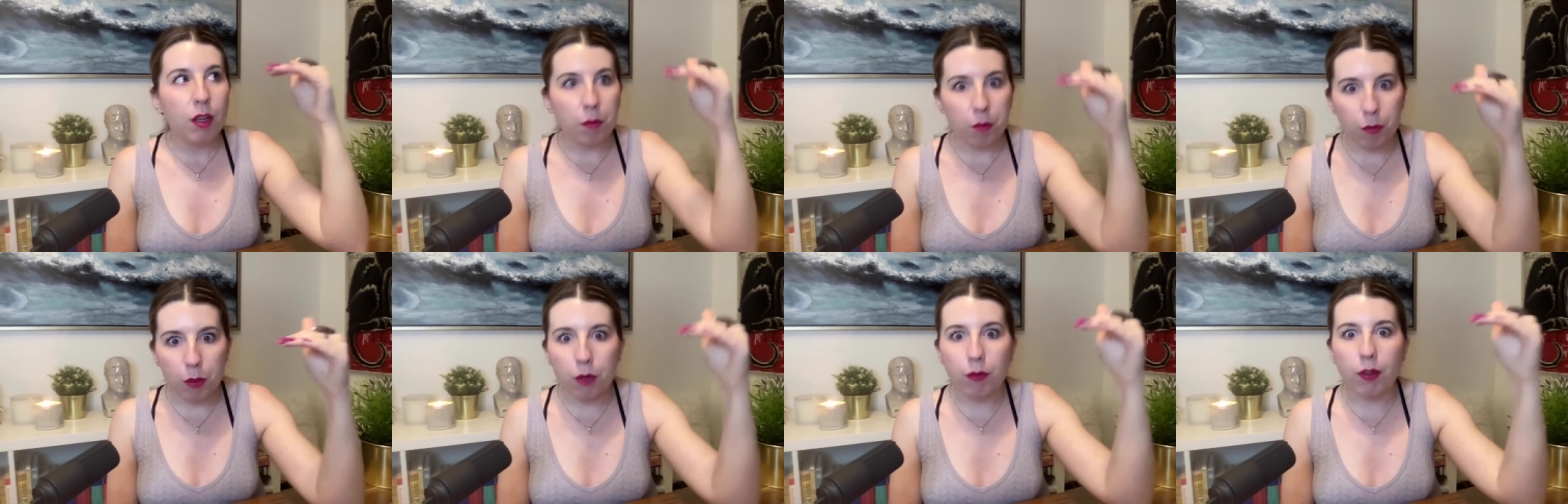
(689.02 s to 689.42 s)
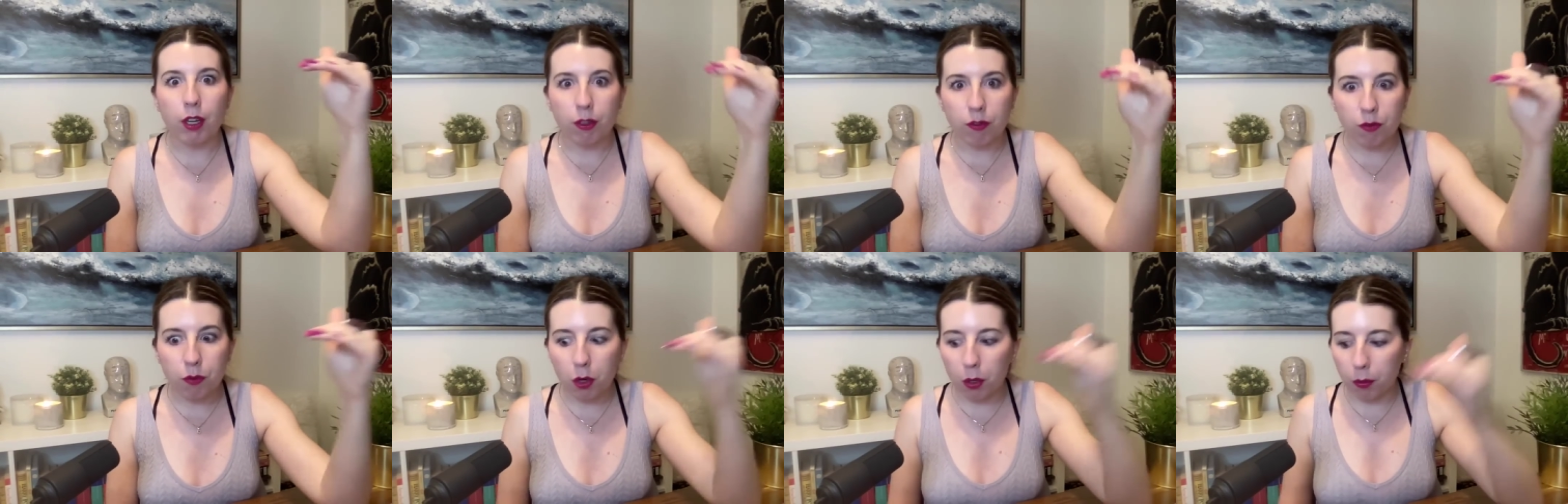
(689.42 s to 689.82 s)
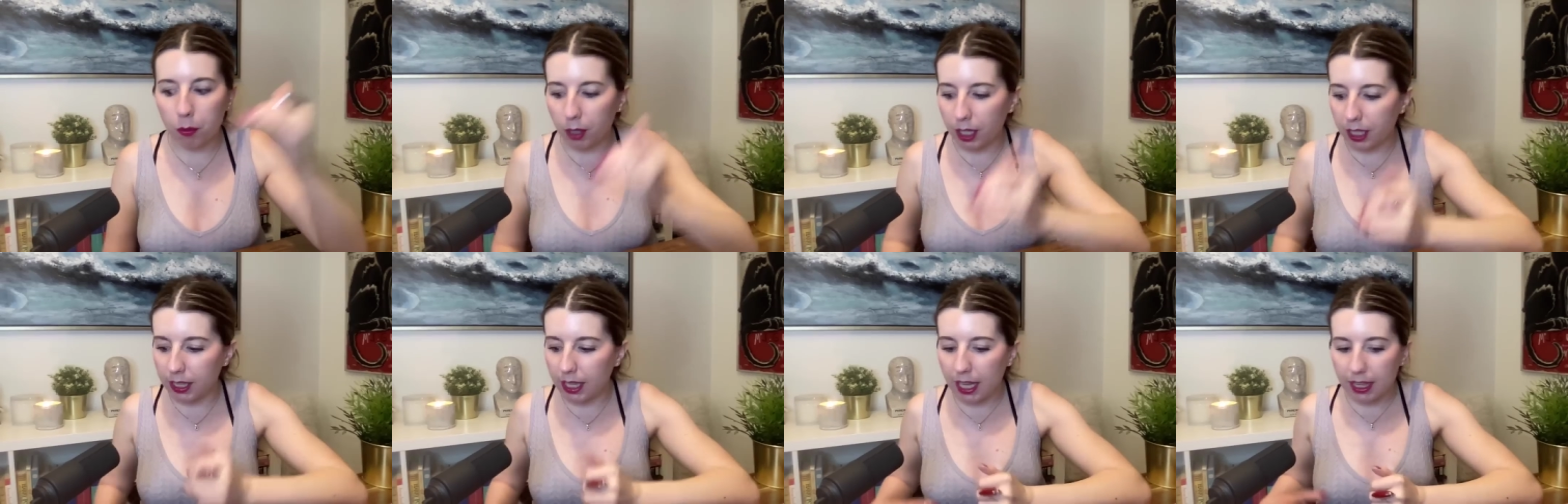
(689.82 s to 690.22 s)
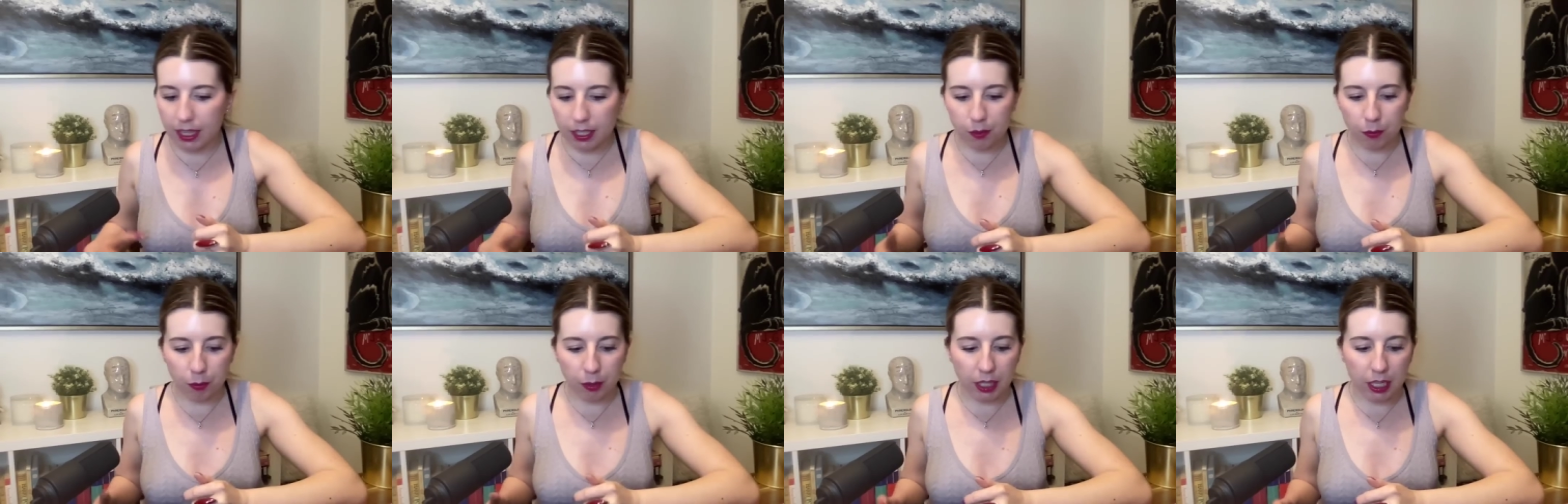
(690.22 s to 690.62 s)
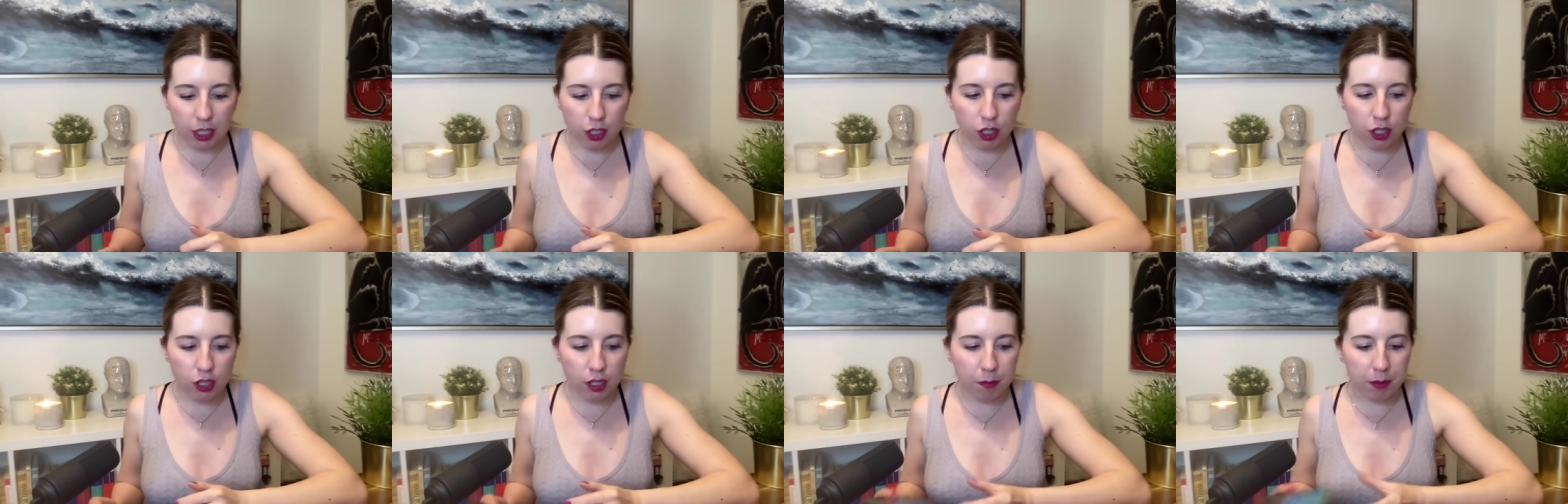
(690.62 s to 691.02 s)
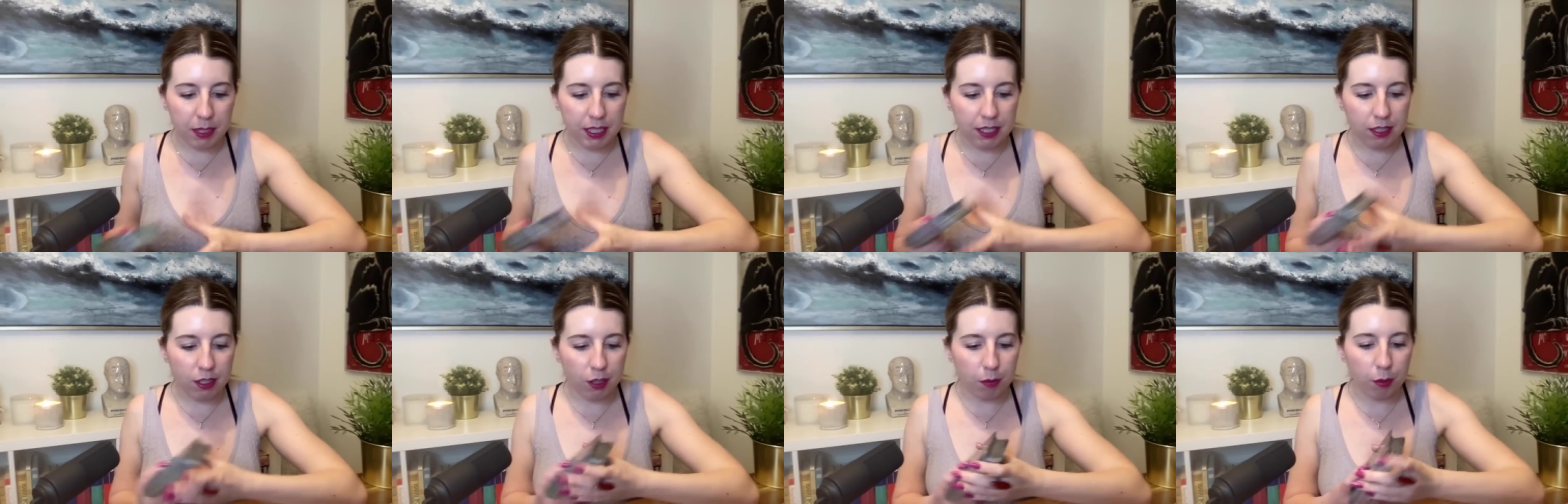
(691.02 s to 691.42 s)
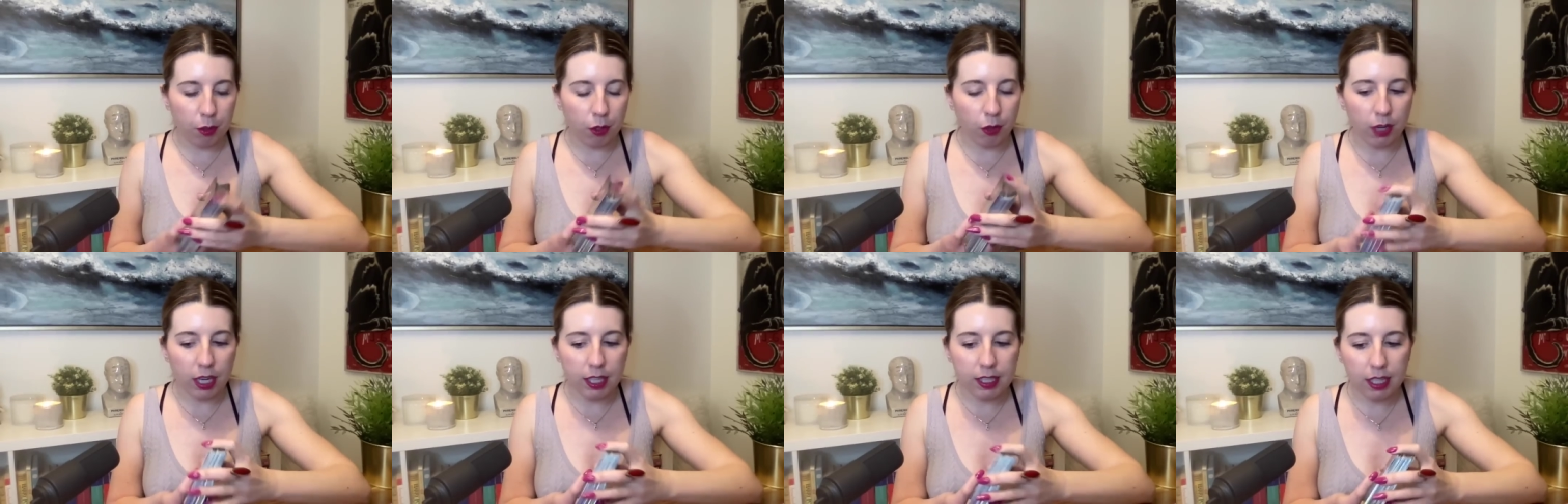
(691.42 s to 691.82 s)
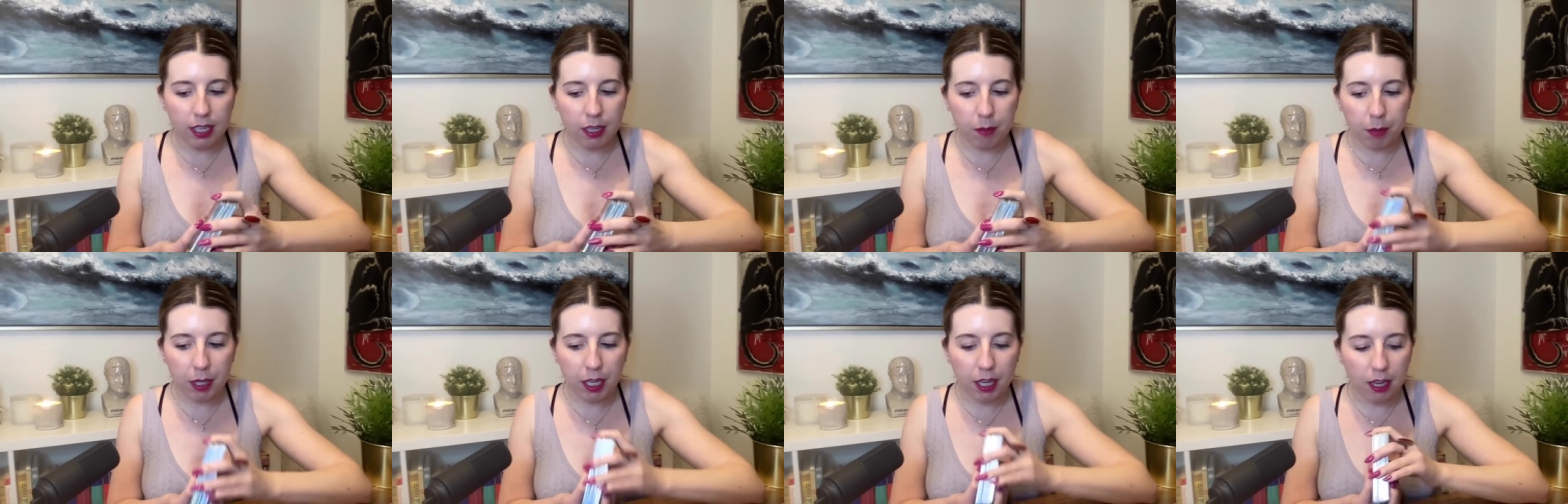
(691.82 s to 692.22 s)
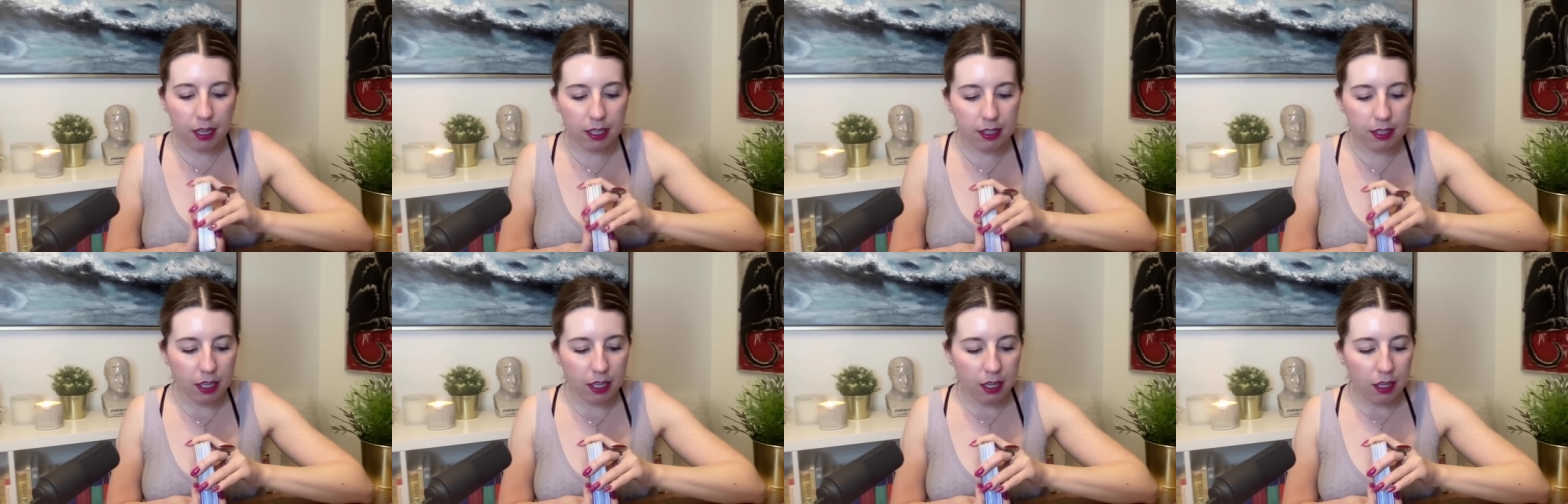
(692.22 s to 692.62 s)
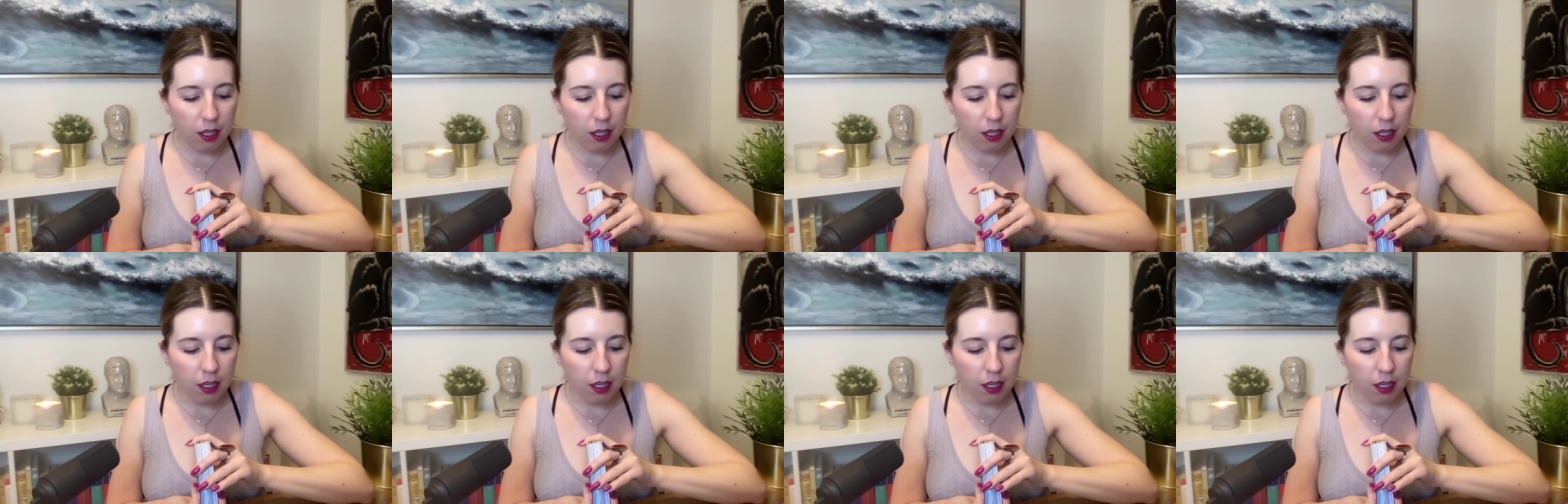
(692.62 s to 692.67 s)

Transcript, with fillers: moving forward and that this relationship is still progressing because